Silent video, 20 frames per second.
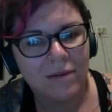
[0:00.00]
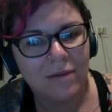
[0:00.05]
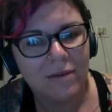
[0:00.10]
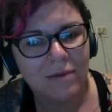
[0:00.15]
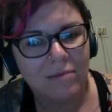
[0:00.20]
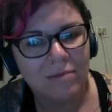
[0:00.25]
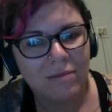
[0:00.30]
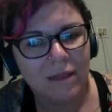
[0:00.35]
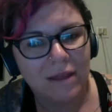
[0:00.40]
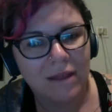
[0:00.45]

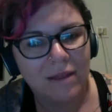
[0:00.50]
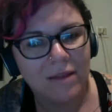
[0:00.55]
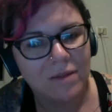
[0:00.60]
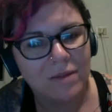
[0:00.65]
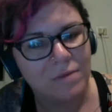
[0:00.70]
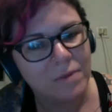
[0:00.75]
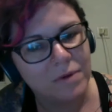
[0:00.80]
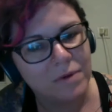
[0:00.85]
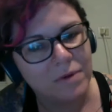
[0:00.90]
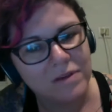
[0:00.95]
that this
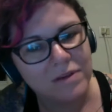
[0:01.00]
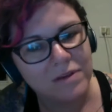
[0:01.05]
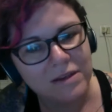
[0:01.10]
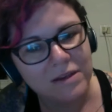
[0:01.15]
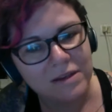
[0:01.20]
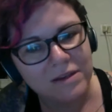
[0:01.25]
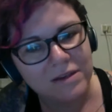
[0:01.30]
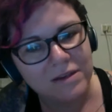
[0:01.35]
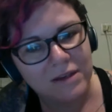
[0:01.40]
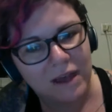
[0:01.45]
person
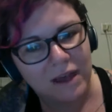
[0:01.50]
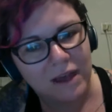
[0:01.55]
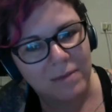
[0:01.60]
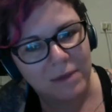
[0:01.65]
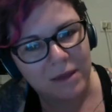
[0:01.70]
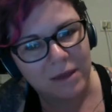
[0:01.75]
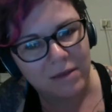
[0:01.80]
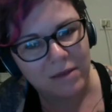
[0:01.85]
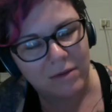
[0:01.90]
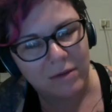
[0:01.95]
did die by
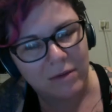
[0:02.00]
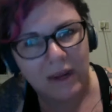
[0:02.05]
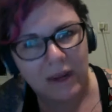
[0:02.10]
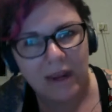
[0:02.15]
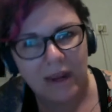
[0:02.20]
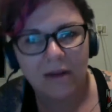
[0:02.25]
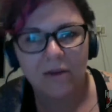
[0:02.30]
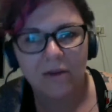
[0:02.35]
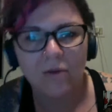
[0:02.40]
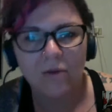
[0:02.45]
their own
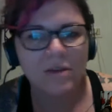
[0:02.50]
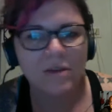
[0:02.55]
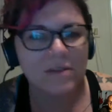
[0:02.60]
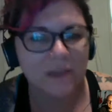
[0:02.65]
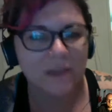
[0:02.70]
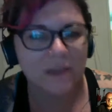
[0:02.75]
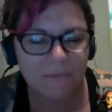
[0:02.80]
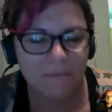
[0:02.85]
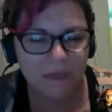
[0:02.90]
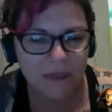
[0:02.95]
hand or
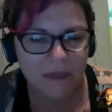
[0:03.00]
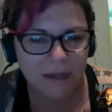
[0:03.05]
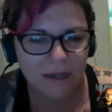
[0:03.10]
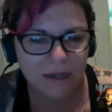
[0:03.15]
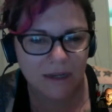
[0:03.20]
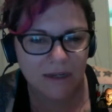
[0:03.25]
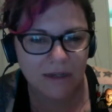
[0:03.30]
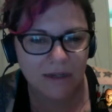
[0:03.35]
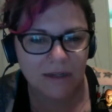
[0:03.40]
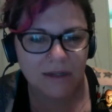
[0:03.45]
something.
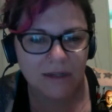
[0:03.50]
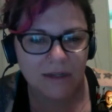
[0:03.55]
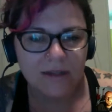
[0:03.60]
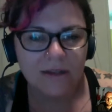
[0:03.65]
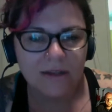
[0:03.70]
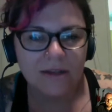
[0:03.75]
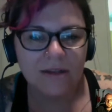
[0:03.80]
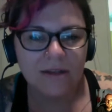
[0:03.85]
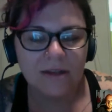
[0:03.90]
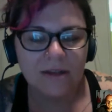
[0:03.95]

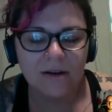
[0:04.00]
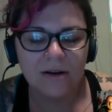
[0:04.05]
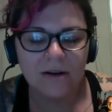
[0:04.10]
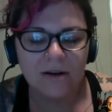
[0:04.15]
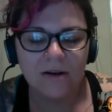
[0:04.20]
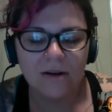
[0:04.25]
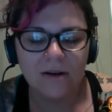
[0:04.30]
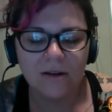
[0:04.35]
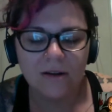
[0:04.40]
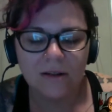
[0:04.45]
There
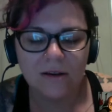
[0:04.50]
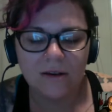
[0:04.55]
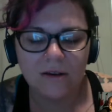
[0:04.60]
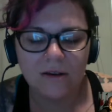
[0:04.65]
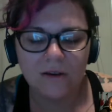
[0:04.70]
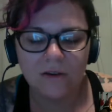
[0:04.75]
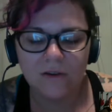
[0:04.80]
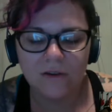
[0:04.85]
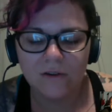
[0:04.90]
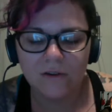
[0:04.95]
are
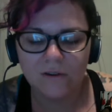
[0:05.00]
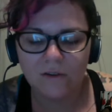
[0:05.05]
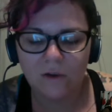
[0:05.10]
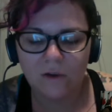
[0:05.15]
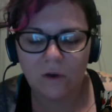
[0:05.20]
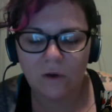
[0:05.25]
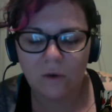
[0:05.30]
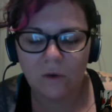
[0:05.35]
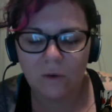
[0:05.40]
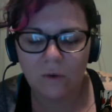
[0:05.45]
just
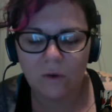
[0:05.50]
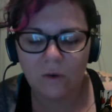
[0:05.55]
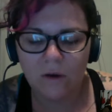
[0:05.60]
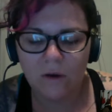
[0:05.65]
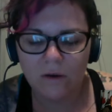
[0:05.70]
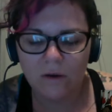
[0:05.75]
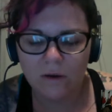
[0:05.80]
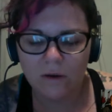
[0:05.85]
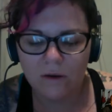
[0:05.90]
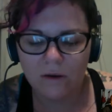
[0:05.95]
so
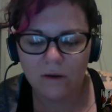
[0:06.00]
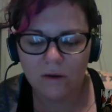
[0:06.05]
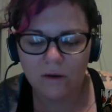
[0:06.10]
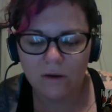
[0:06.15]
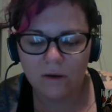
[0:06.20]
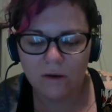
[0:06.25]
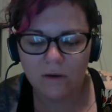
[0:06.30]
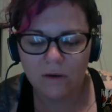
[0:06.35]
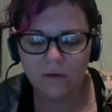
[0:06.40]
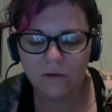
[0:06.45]

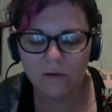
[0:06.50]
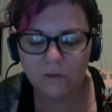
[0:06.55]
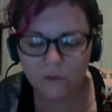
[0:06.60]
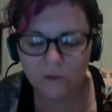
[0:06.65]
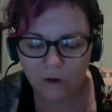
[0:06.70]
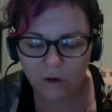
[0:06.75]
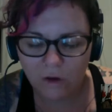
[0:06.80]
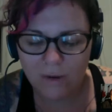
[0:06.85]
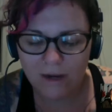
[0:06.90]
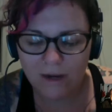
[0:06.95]

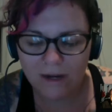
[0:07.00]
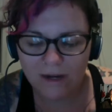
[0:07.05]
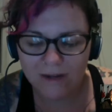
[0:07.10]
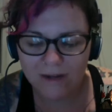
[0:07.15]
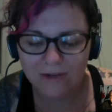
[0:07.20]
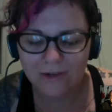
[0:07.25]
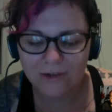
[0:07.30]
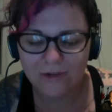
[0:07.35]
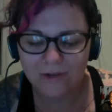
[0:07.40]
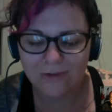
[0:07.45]
many
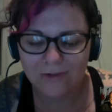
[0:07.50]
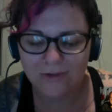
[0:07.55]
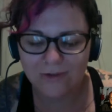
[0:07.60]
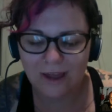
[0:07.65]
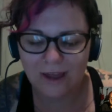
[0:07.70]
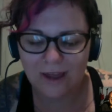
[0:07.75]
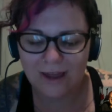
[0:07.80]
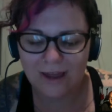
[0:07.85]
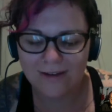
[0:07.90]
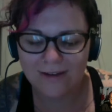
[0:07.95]
issues
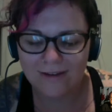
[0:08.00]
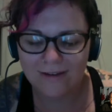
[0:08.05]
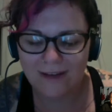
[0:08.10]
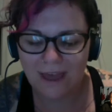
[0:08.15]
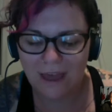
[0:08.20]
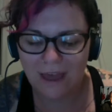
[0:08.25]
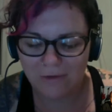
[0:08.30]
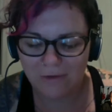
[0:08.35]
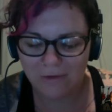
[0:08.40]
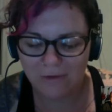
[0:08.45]
at
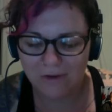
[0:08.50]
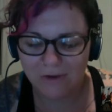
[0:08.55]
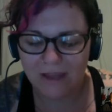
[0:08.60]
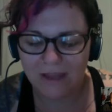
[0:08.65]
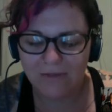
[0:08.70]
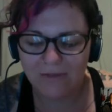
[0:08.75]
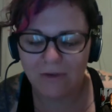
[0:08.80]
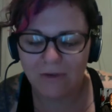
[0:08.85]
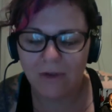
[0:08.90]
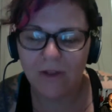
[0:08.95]
every
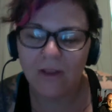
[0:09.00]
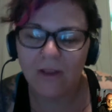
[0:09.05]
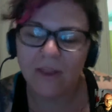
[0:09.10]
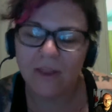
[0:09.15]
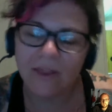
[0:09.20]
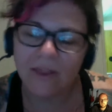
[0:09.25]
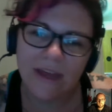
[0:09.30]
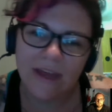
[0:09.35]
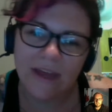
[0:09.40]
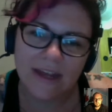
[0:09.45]
level
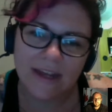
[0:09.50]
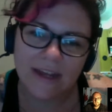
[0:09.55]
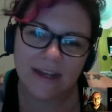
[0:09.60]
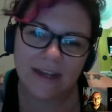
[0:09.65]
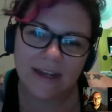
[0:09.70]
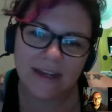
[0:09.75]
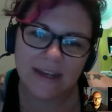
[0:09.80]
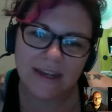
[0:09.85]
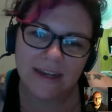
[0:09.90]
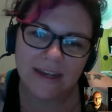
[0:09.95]
that
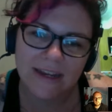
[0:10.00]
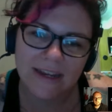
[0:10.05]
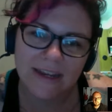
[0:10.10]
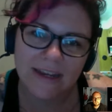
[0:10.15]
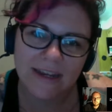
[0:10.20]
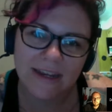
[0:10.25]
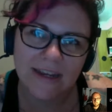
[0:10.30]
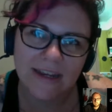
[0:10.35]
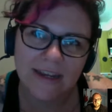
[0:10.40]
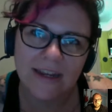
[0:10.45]

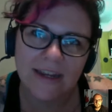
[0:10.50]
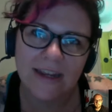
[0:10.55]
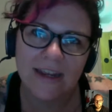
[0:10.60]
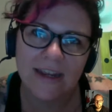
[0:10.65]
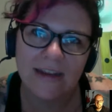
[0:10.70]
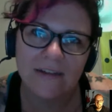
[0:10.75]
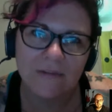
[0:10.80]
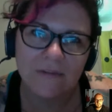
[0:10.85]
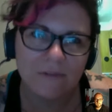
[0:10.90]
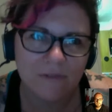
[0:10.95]

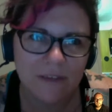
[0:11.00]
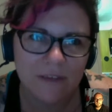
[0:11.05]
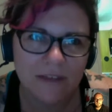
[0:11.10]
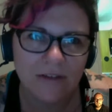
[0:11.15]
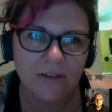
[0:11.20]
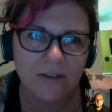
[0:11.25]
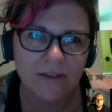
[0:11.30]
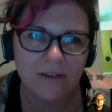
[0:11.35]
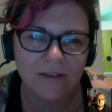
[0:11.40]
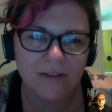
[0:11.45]
it
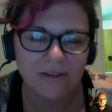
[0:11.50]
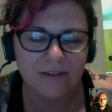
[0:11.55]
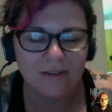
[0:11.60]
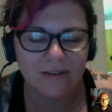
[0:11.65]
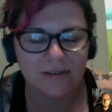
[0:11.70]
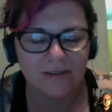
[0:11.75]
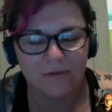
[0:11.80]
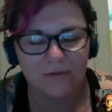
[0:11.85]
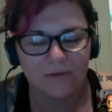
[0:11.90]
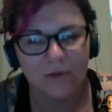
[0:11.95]
feels
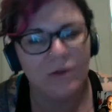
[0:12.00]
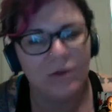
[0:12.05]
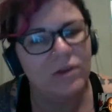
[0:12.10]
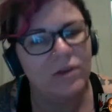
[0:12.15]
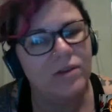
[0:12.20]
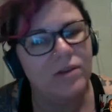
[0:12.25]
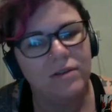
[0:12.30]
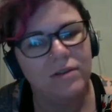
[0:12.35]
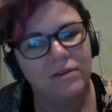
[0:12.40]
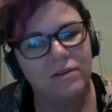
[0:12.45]
futile
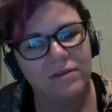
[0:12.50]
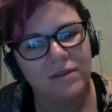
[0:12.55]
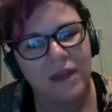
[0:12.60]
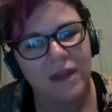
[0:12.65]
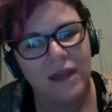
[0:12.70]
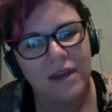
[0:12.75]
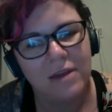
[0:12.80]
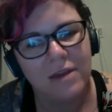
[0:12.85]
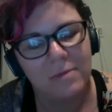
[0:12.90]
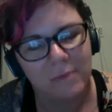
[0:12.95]

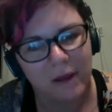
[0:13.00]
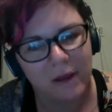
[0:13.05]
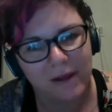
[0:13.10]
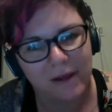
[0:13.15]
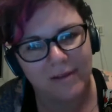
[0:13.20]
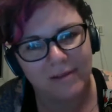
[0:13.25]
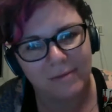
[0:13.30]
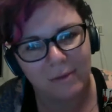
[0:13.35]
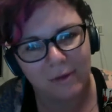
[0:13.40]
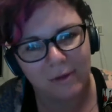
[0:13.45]
and
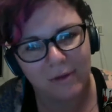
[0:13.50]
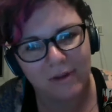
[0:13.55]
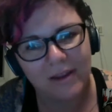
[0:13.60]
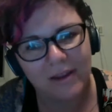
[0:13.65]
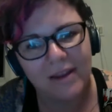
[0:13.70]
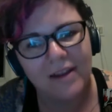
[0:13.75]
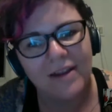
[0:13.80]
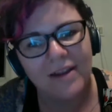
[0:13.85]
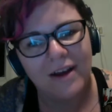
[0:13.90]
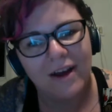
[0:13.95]
impossible
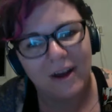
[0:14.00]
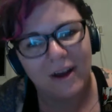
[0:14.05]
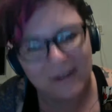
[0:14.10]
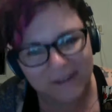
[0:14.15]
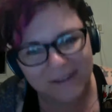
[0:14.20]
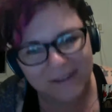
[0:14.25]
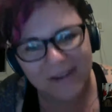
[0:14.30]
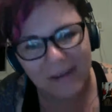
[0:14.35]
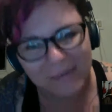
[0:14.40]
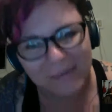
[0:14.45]
on
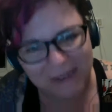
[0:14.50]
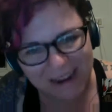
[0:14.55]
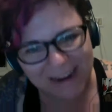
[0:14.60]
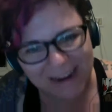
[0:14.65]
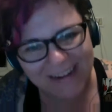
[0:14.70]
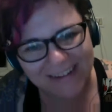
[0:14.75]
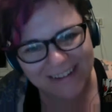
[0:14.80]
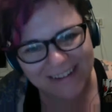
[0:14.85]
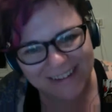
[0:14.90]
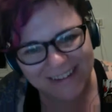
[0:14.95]
some days.